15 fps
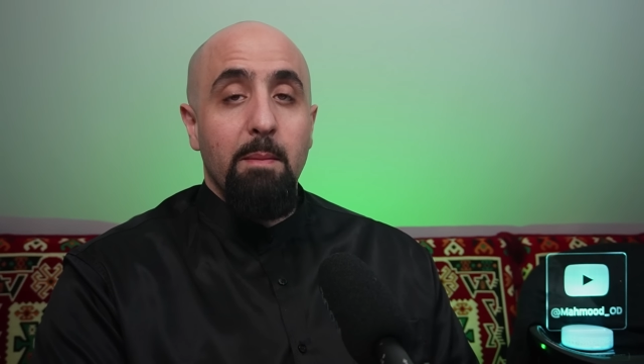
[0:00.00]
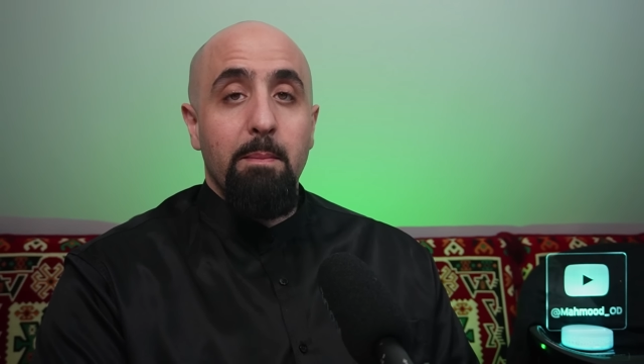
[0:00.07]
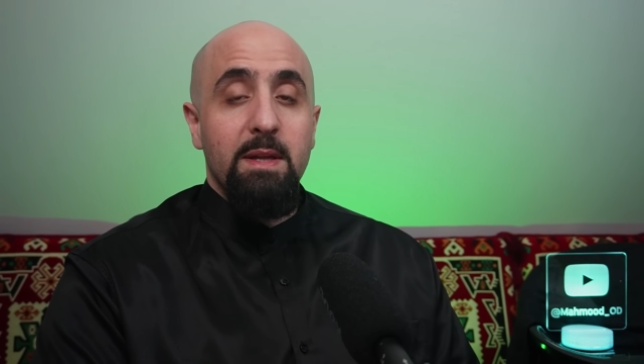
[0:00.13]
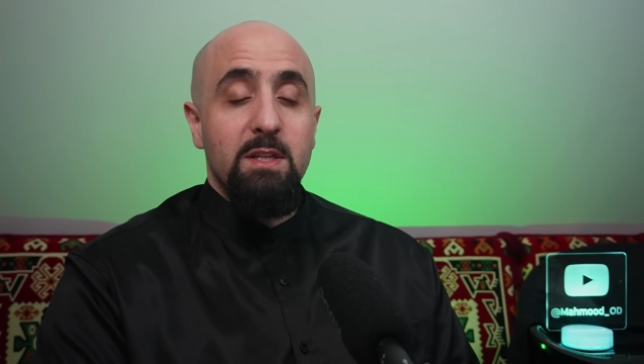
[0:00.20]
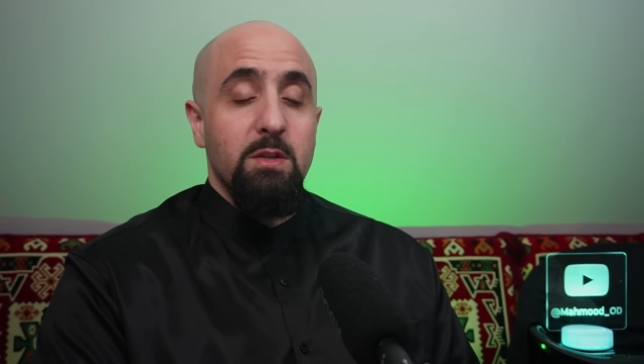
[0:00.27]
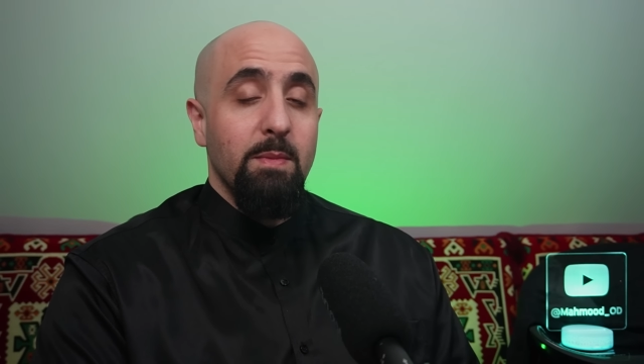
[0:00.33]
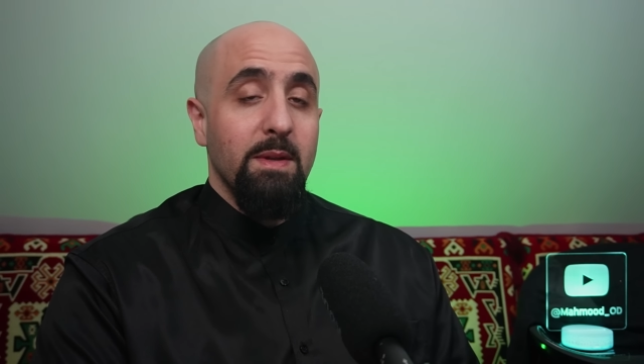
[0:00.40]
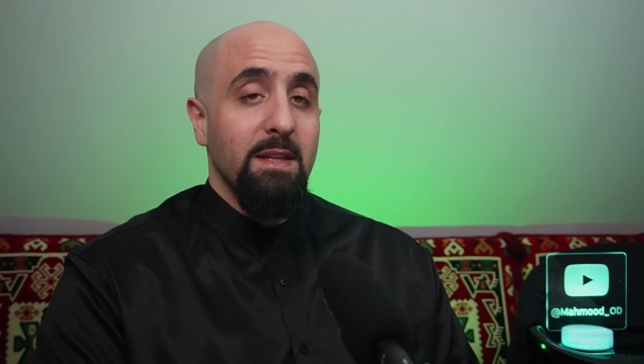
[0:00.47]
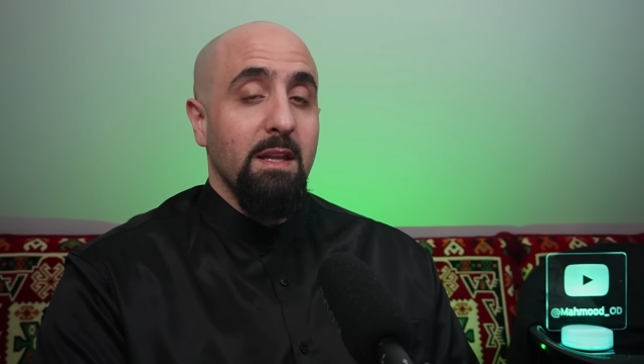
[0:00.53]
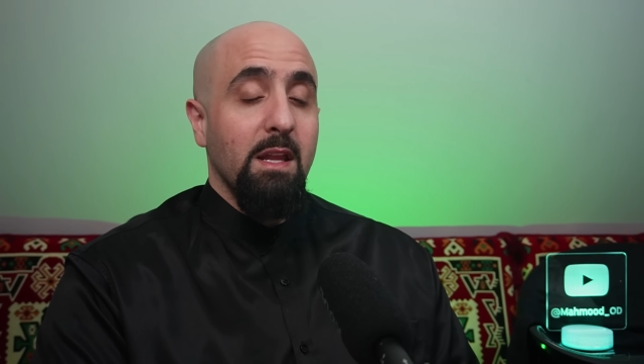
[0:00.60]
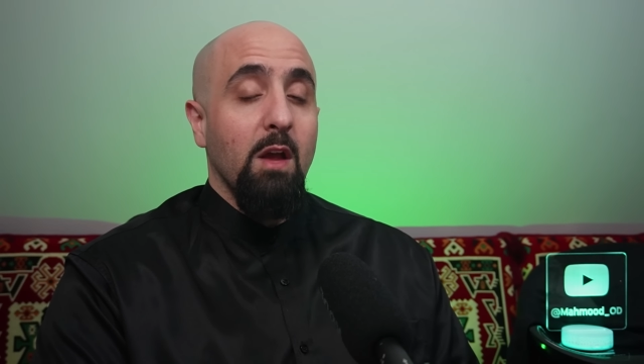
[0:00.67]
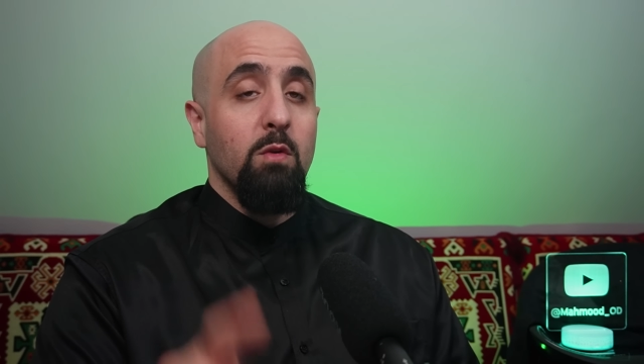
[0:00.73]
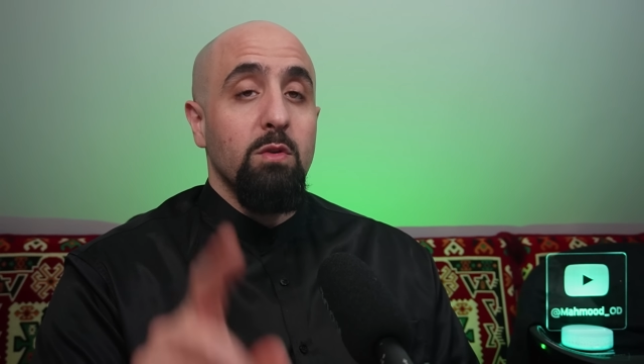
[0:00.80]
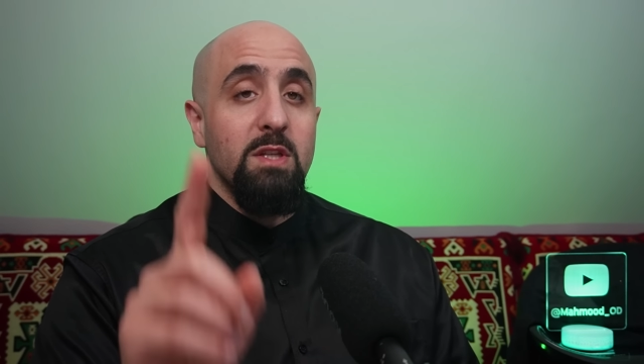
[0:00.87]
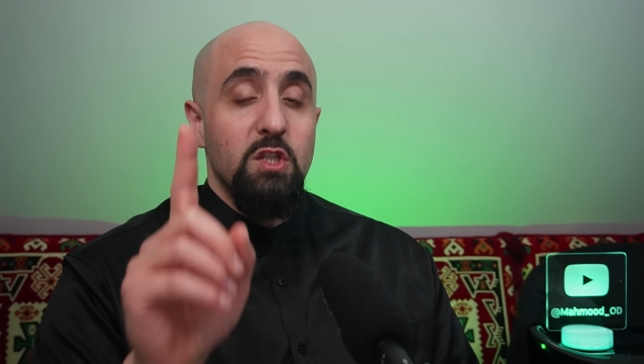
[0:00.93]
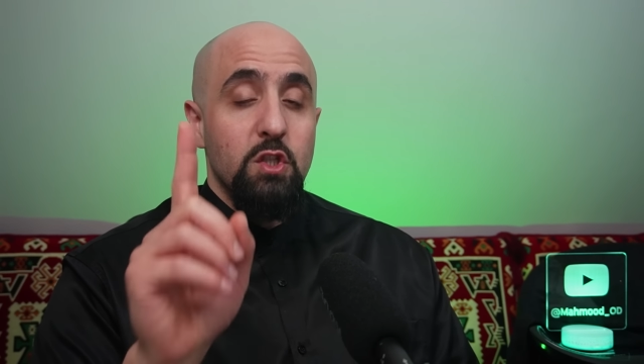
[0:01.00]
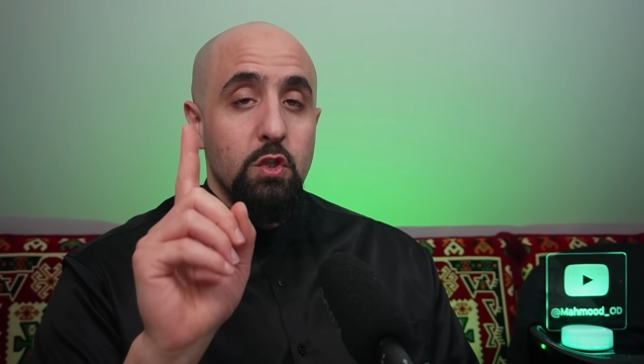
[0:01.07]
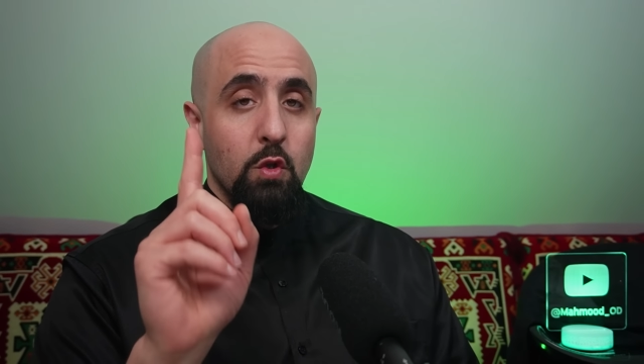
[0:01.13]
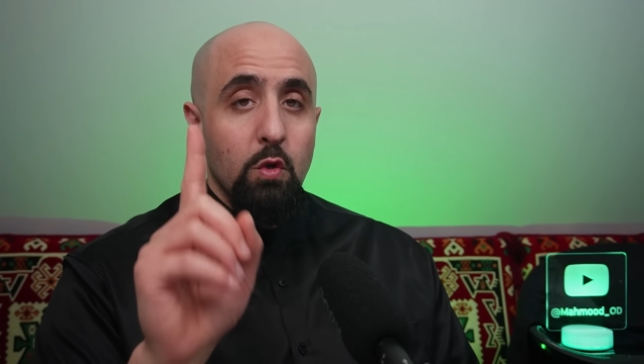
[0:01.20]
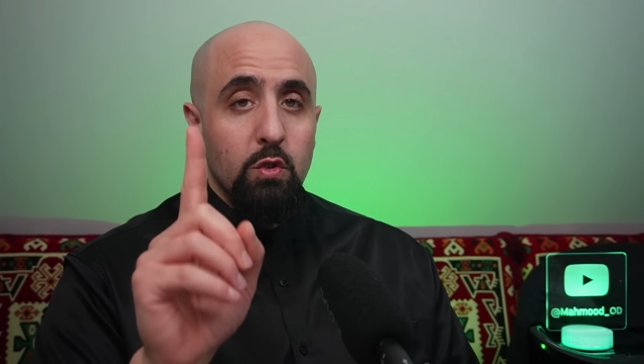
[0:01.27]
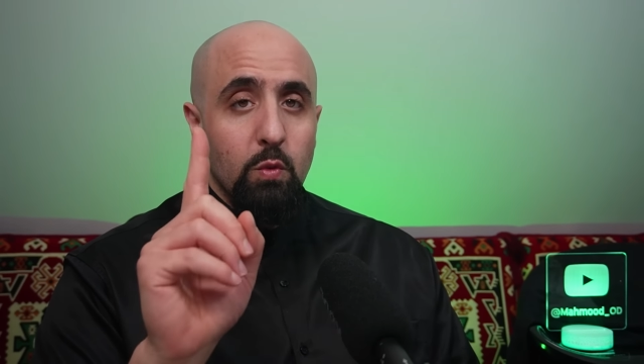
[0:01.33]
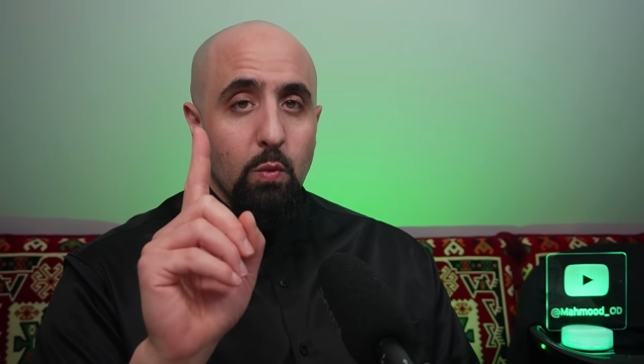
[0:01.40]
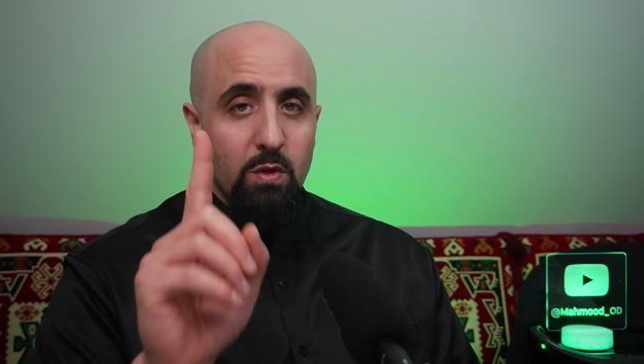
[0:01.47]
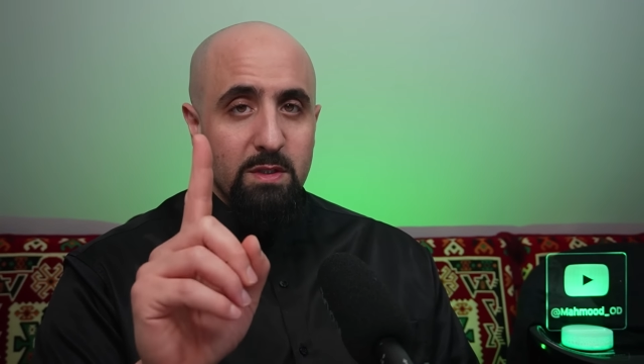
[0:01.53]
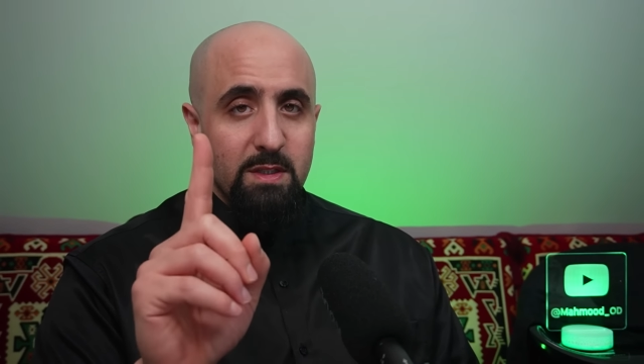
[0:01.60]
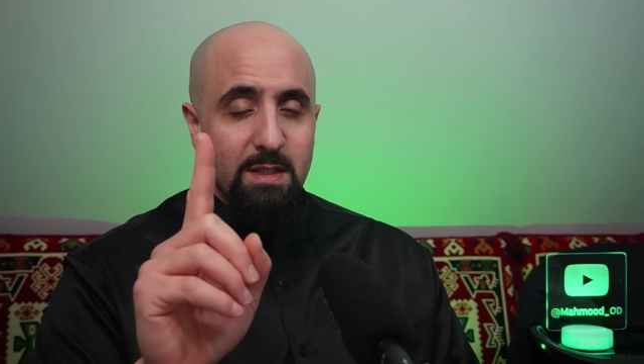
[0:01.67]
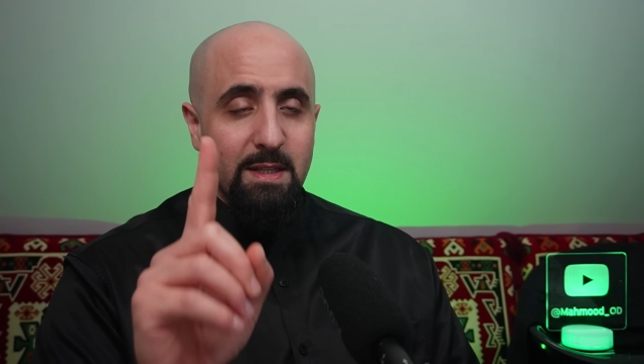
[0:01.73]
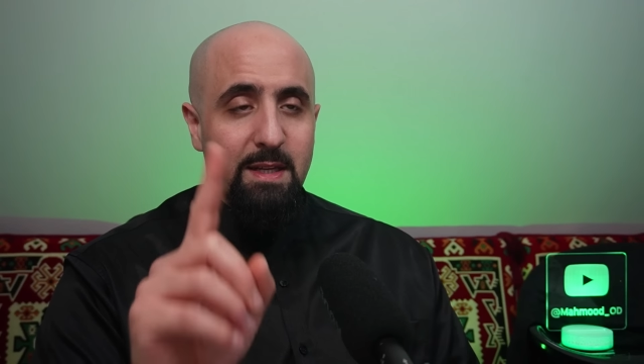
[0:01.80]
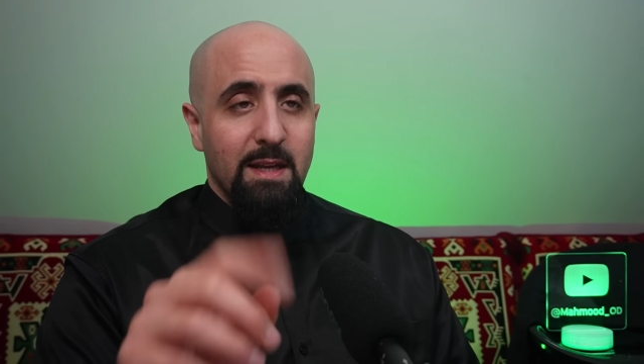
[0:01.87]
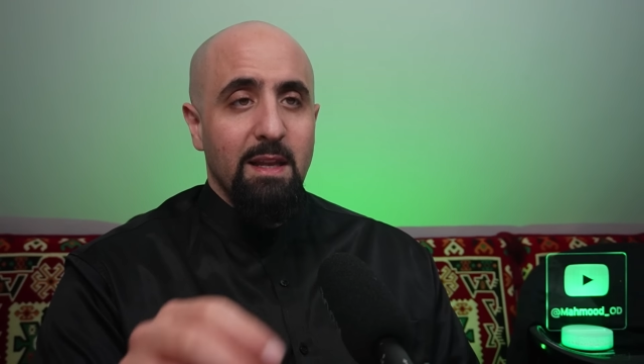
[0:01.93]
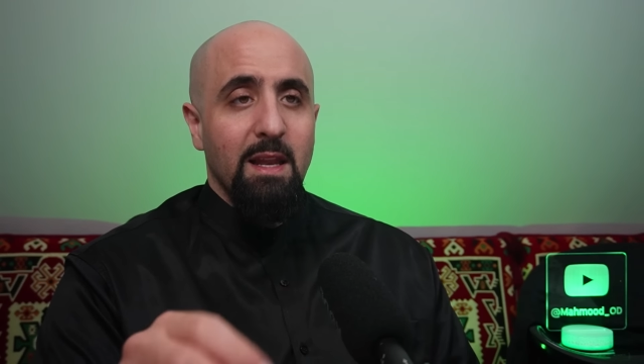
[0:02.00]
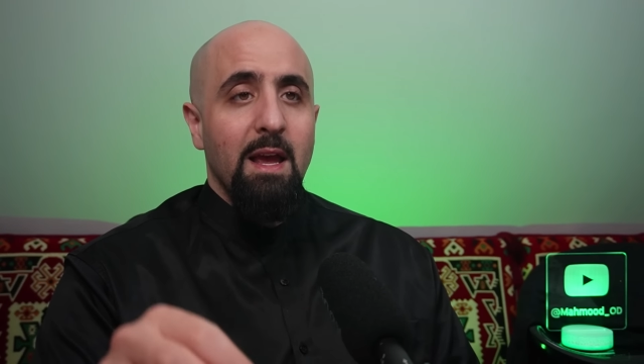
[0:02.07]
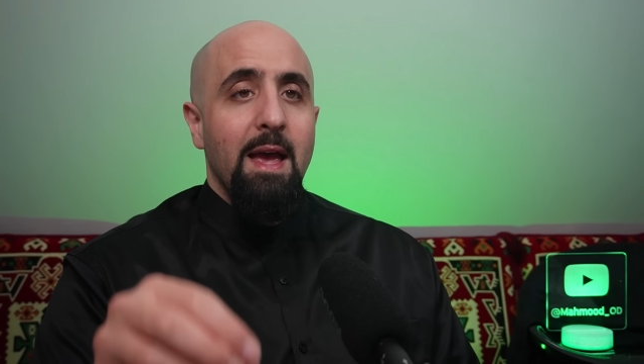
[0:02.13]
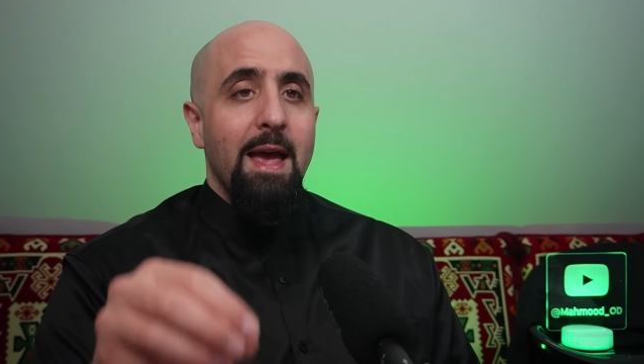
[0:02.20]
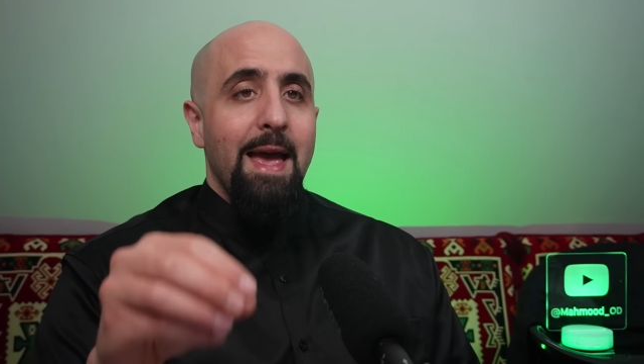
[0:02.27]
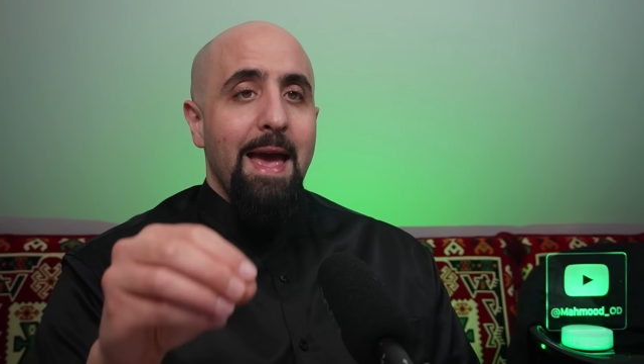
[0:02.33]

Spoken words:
that Benjamin Netanyahu does not want to deal